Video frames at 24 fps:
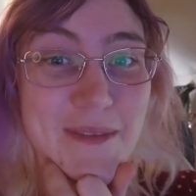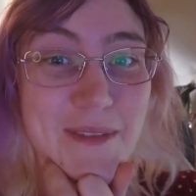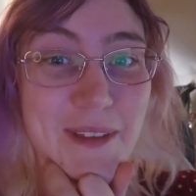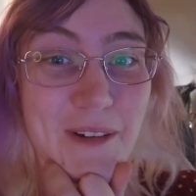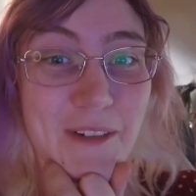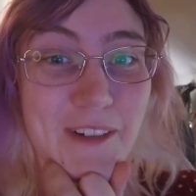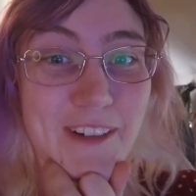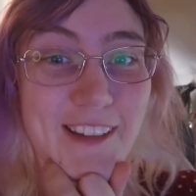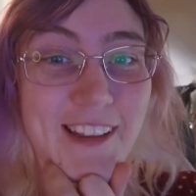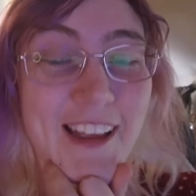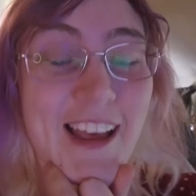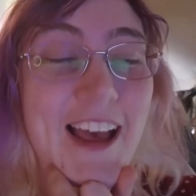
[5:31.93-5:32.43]
That
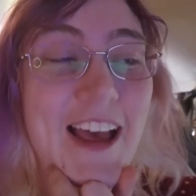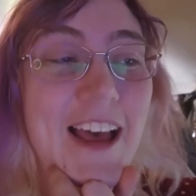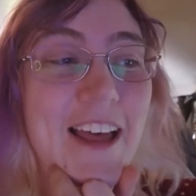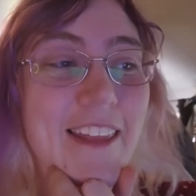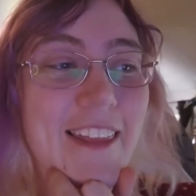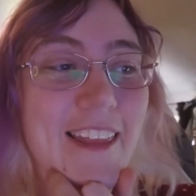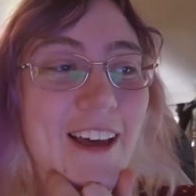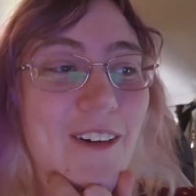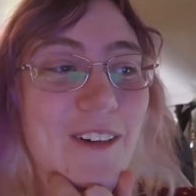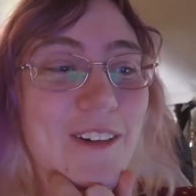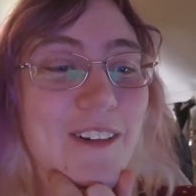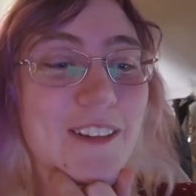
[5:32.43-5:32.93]
was
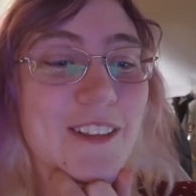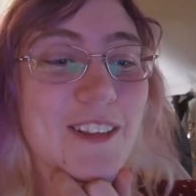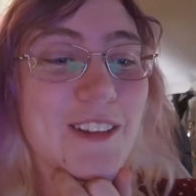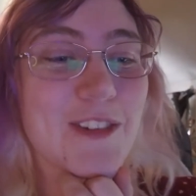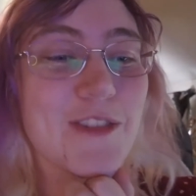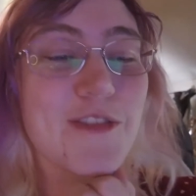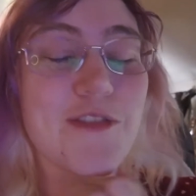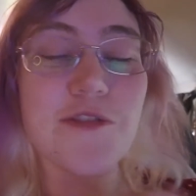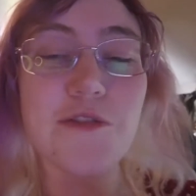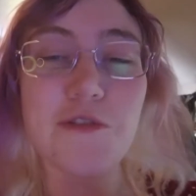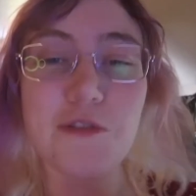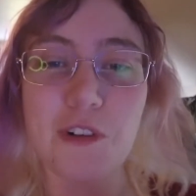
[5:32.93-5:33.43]
the
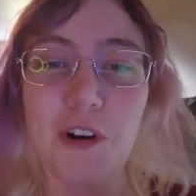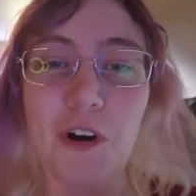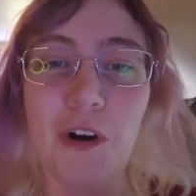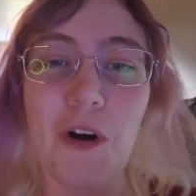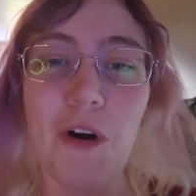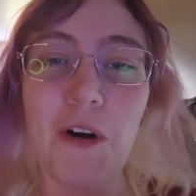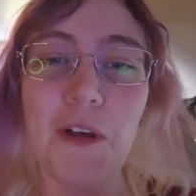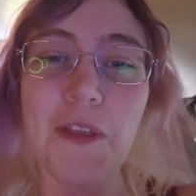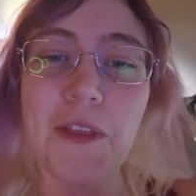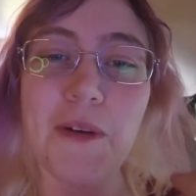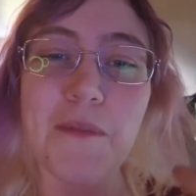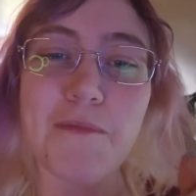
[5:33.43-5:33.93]

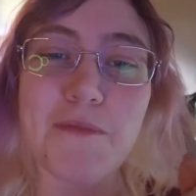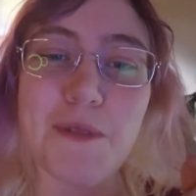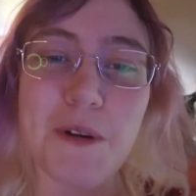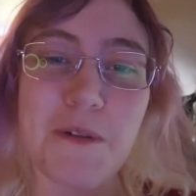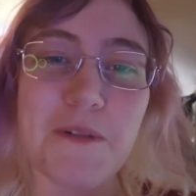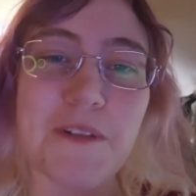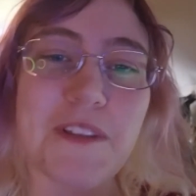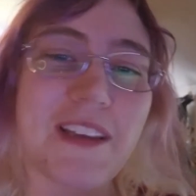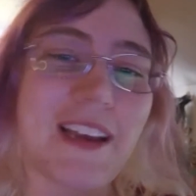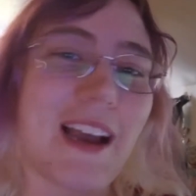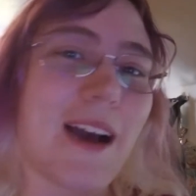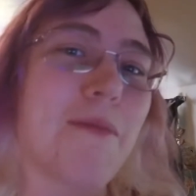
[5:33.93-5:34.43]
straw that
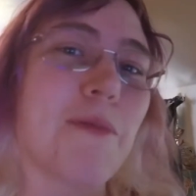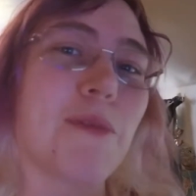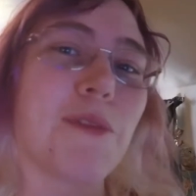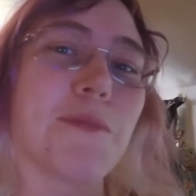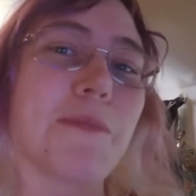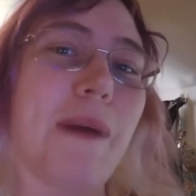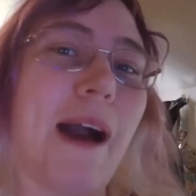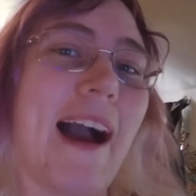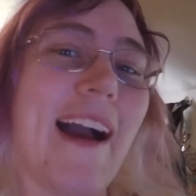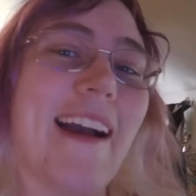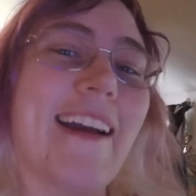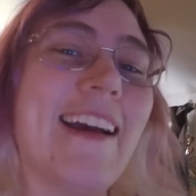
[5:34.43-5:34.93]
broke the camel's
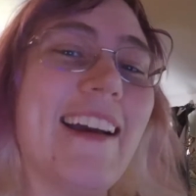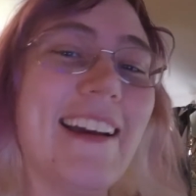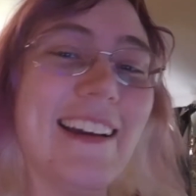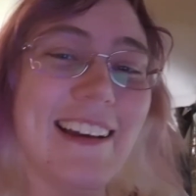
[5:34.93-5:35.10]
back.